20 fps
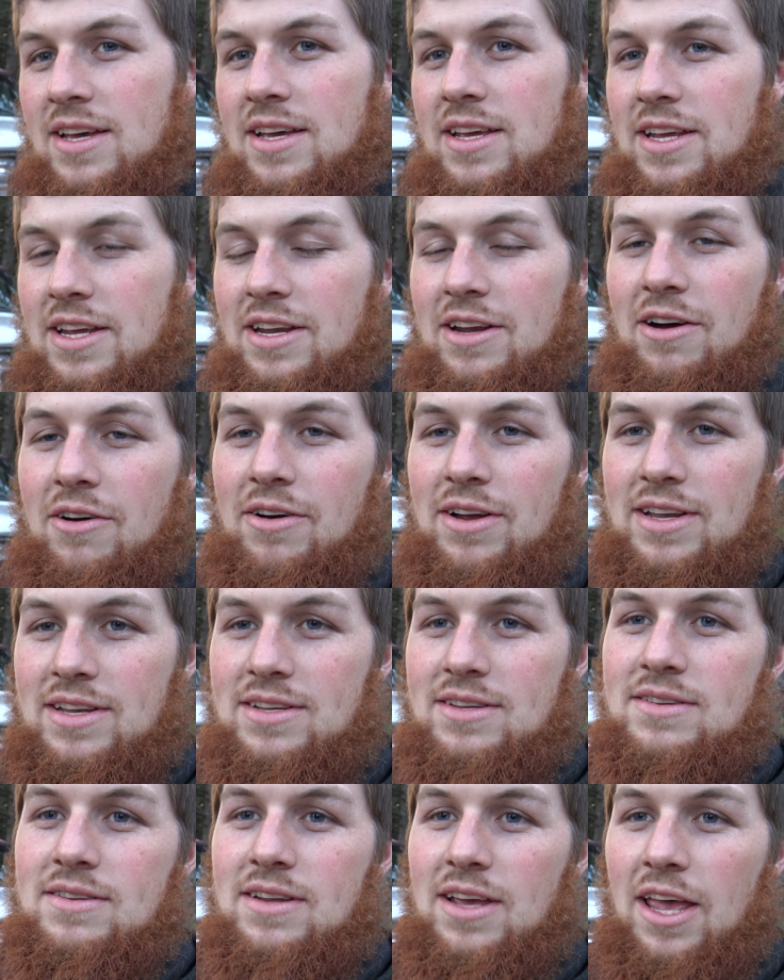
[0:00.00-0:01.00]
you know, it
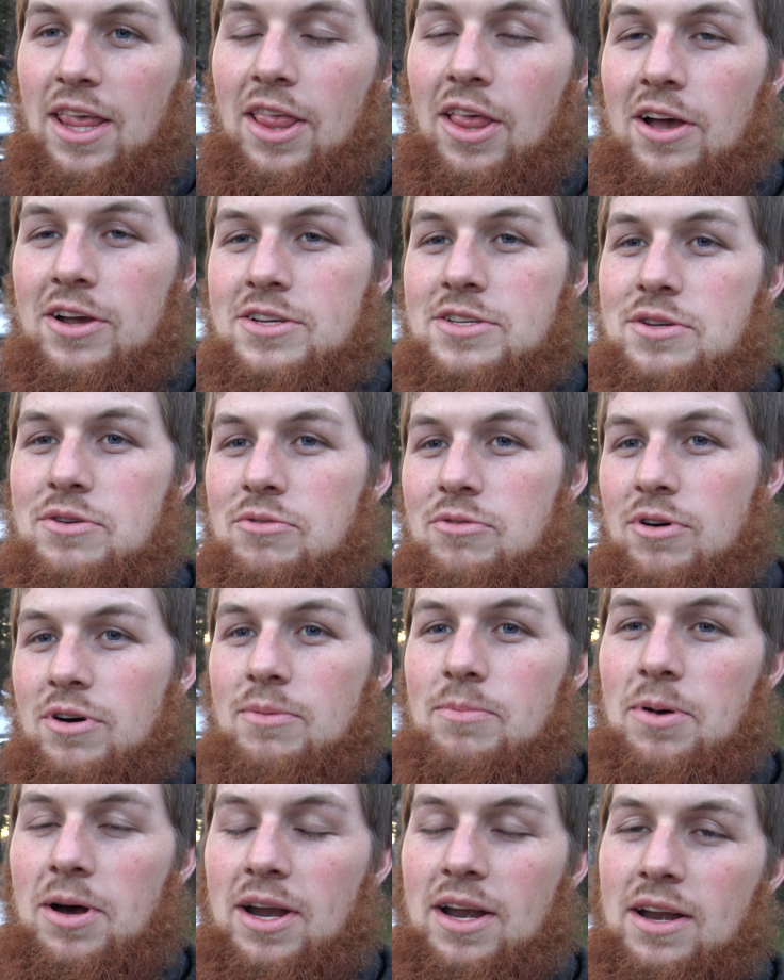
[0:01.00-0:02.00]
looks cool,
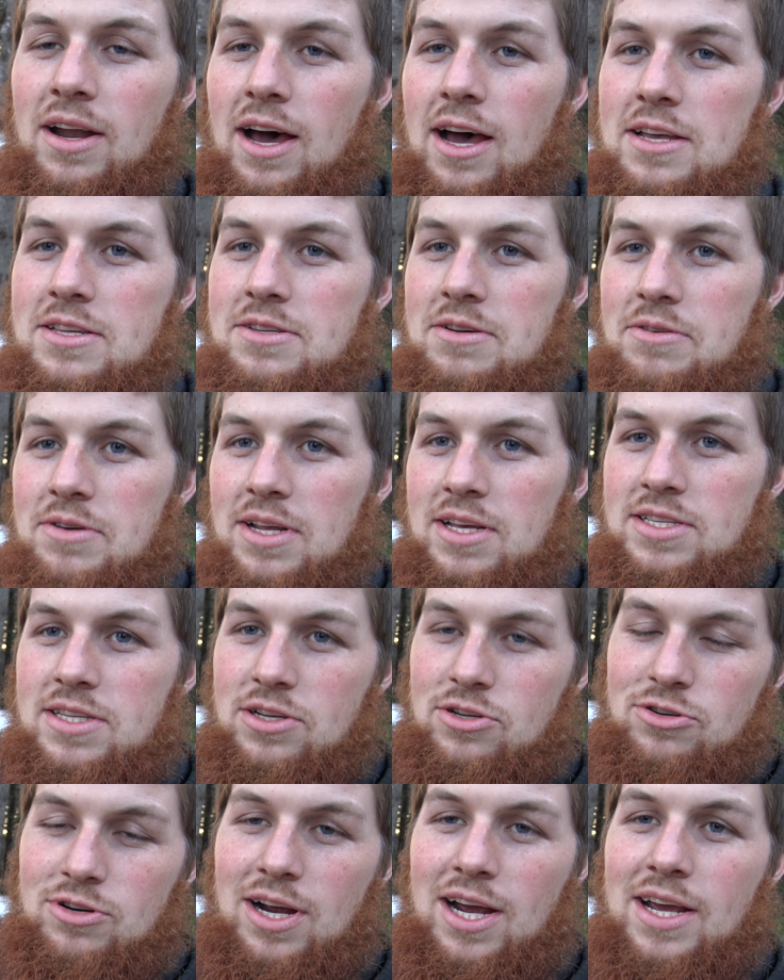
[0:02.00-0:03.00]
but it also
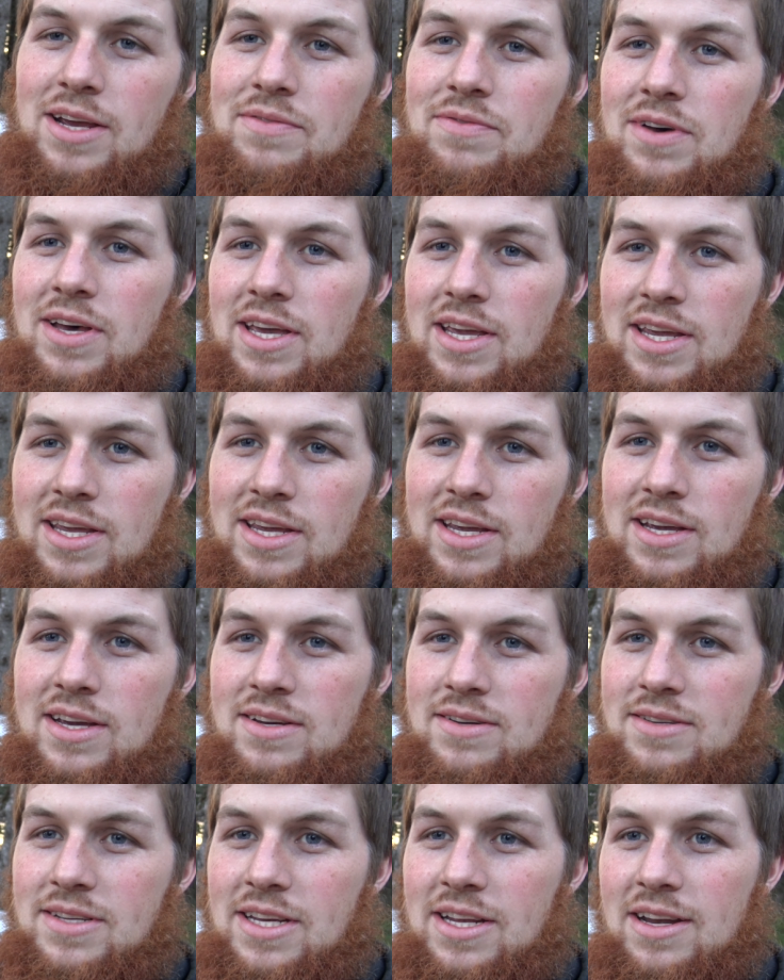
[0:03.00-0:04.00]
doesn't drive like,
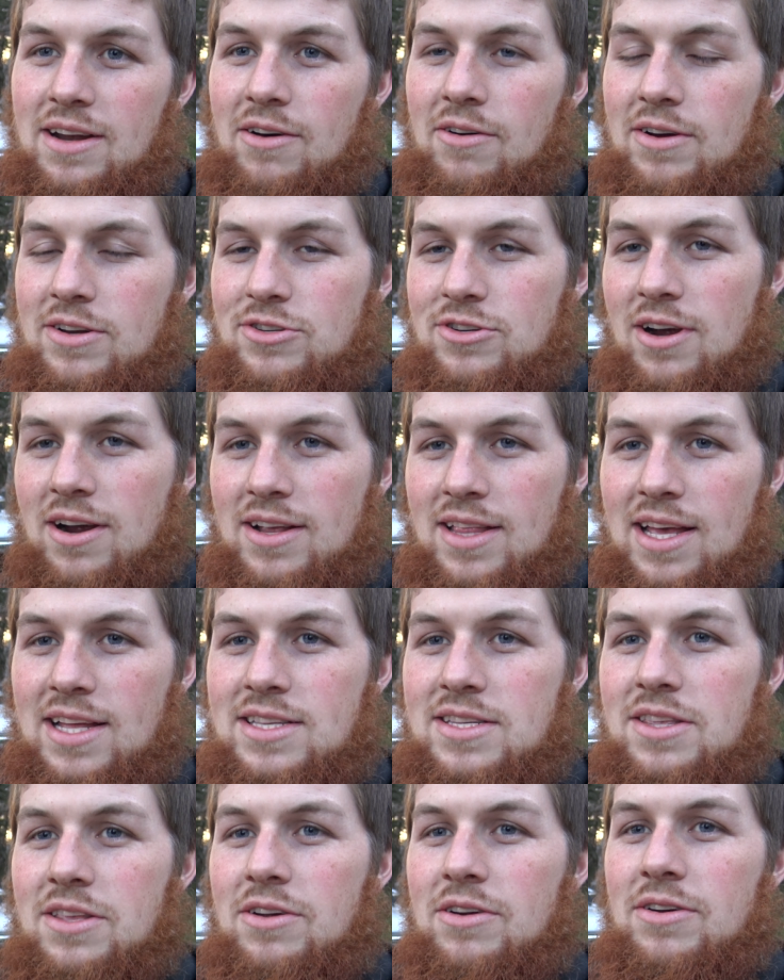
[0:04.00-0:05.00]
you know, a truck
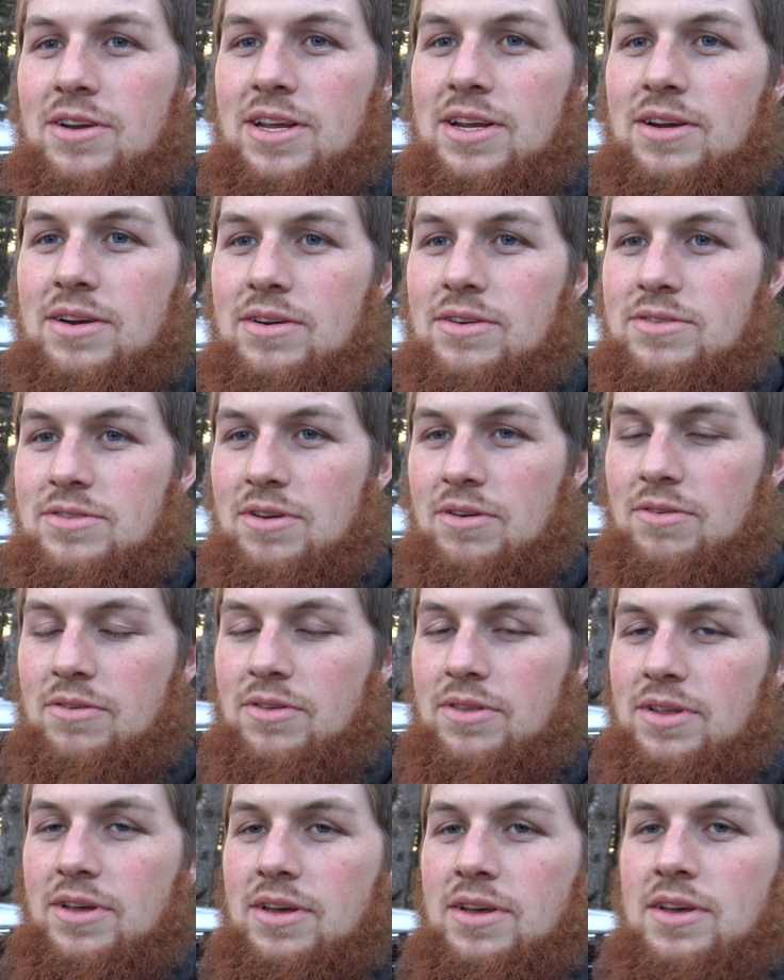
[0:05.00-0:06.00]
that's 30 years
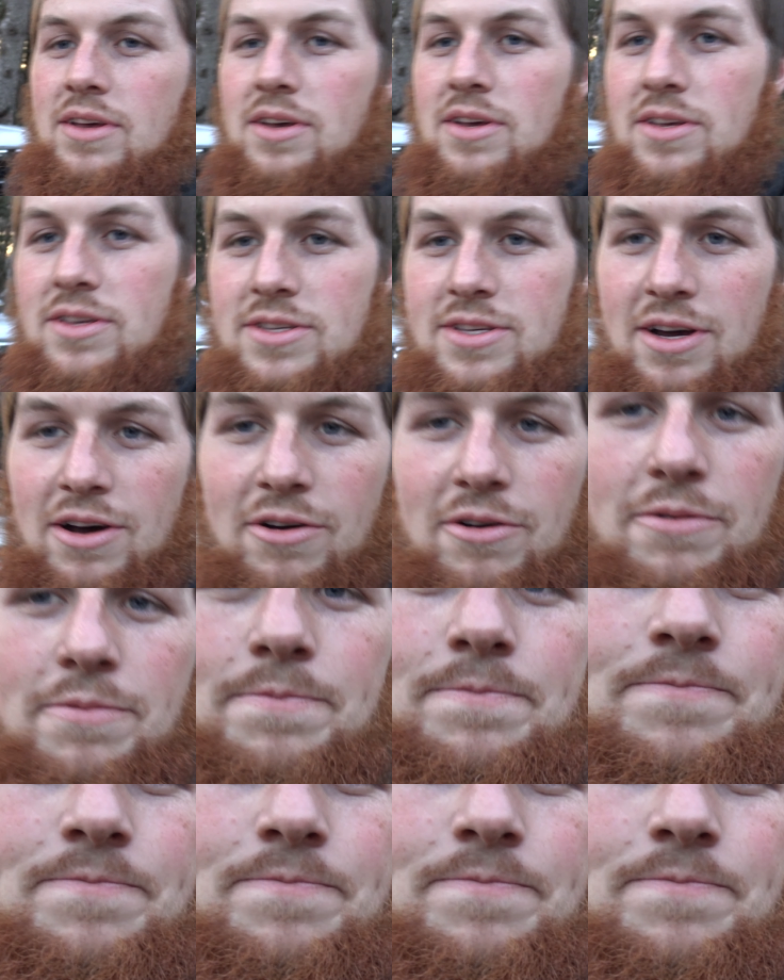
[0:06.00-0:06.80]
old. So